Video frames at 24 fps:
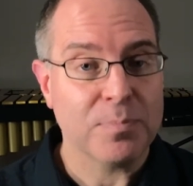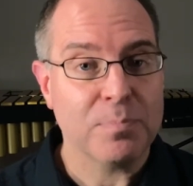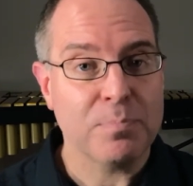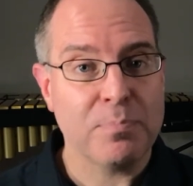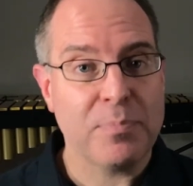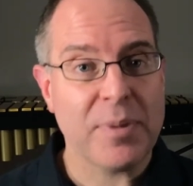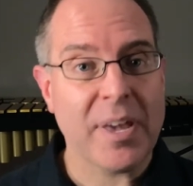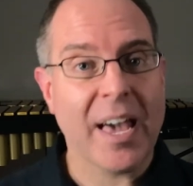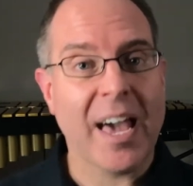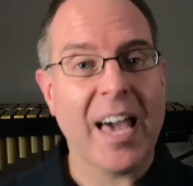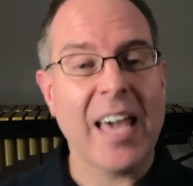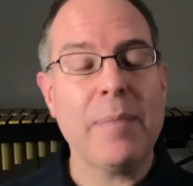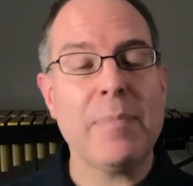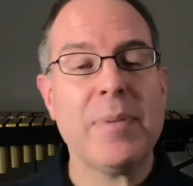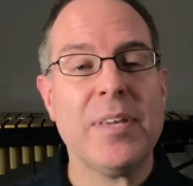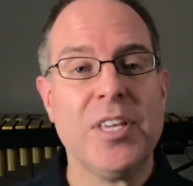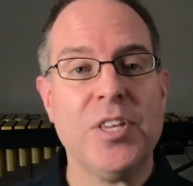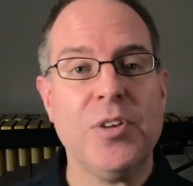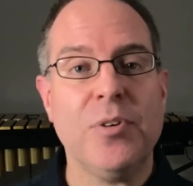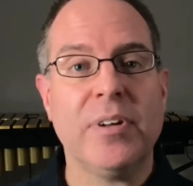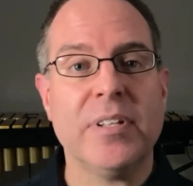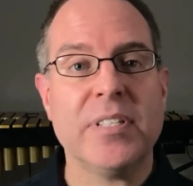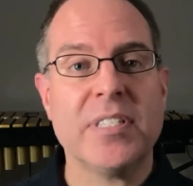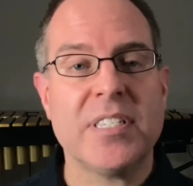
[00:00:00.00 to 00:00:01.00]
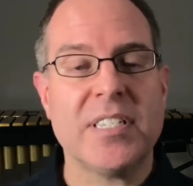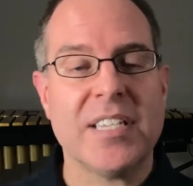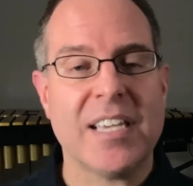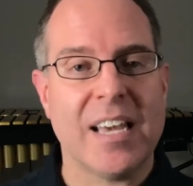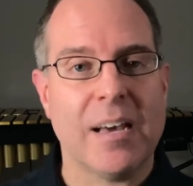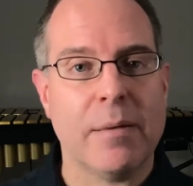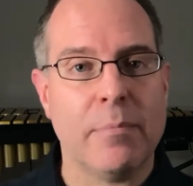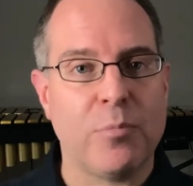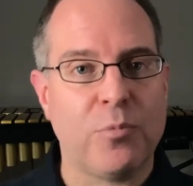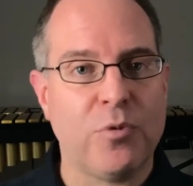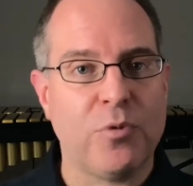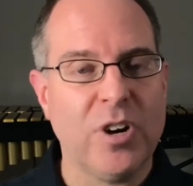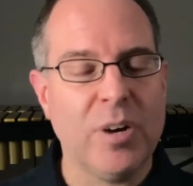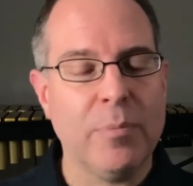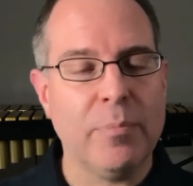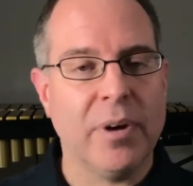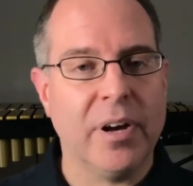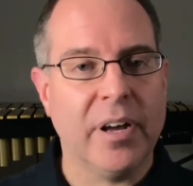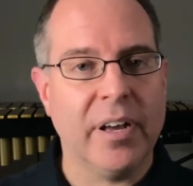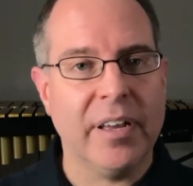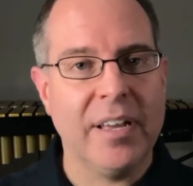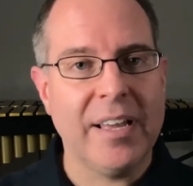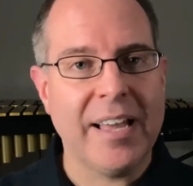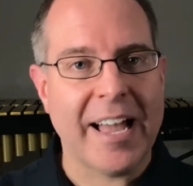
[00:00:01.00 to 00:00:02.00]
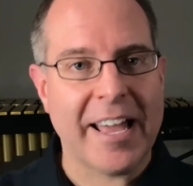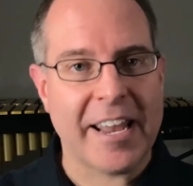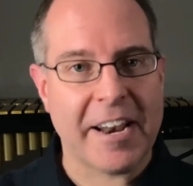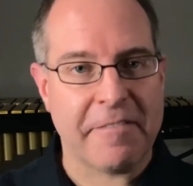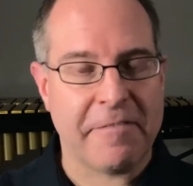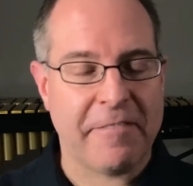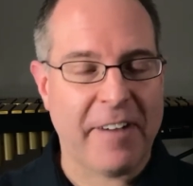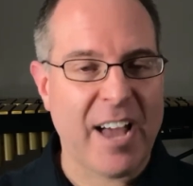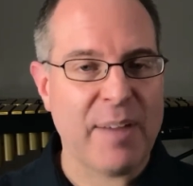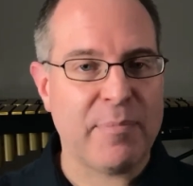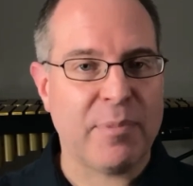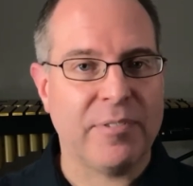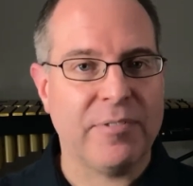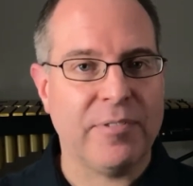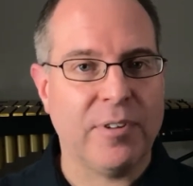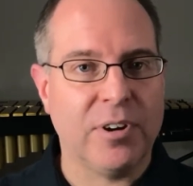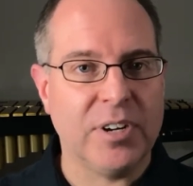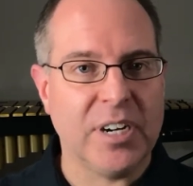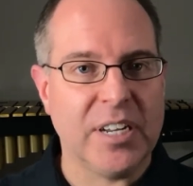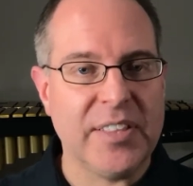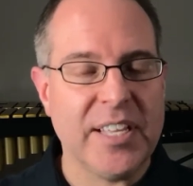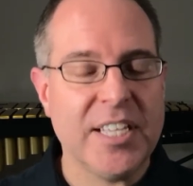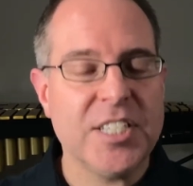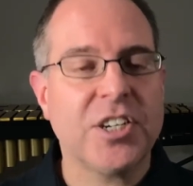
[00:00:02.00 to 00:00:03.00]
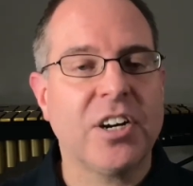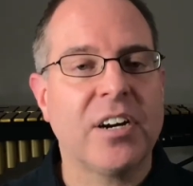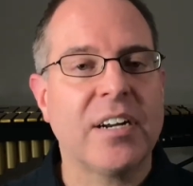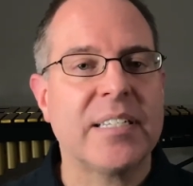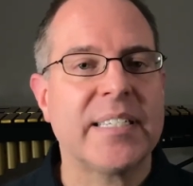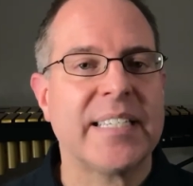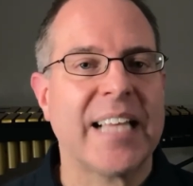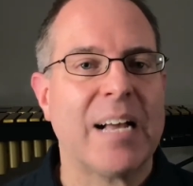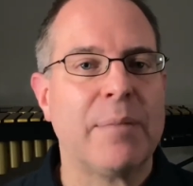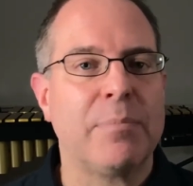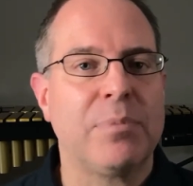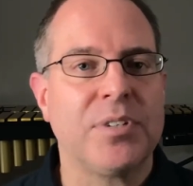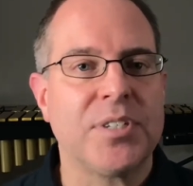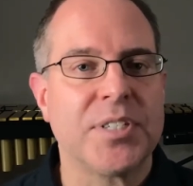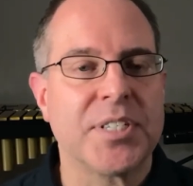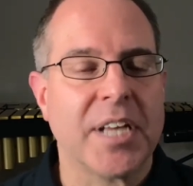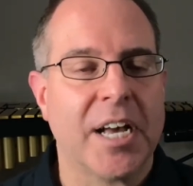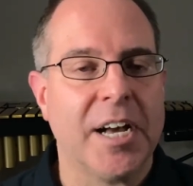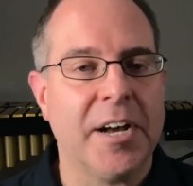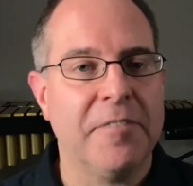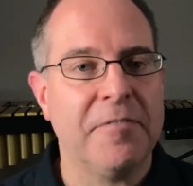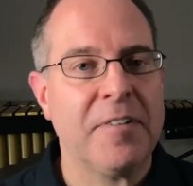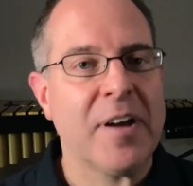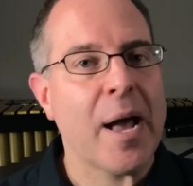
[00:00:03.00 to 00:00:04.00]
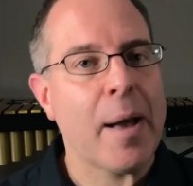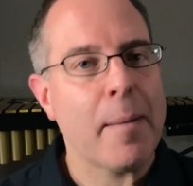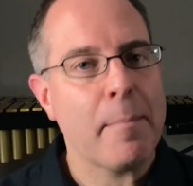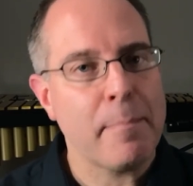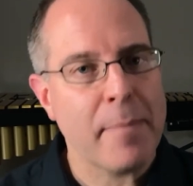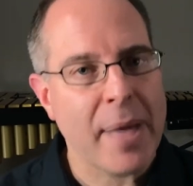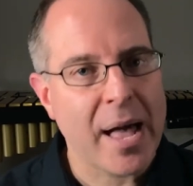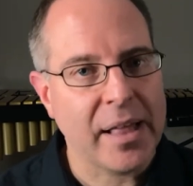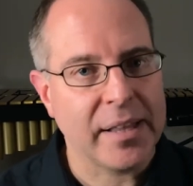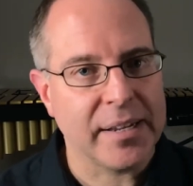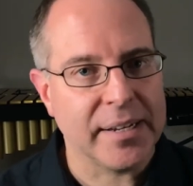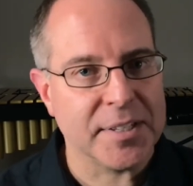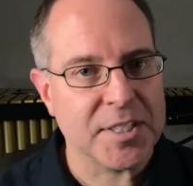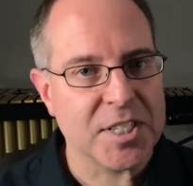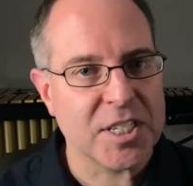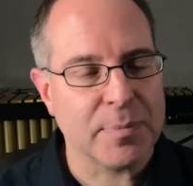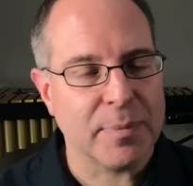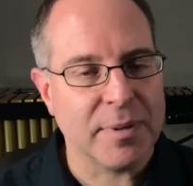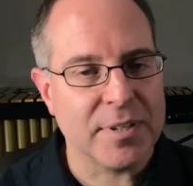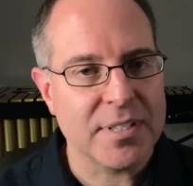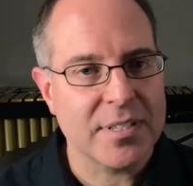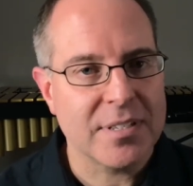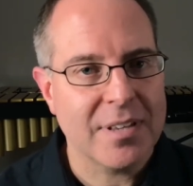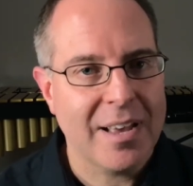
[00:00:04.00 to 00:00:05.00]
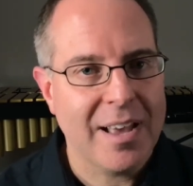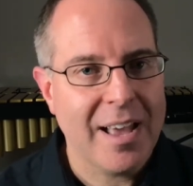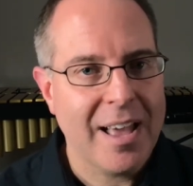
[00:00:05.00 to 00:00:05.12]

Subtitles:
Behind me, you can see a marimba and a vibraphone, and these are examples of mallet instruments.